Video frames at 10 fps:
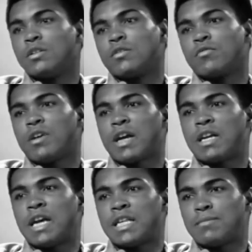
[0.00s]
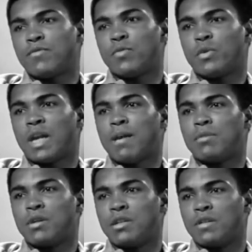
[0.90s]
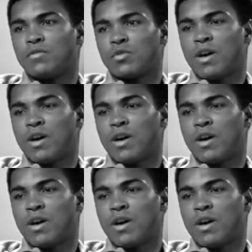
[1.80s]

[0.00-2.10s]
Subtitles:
to recognize me for what I believe.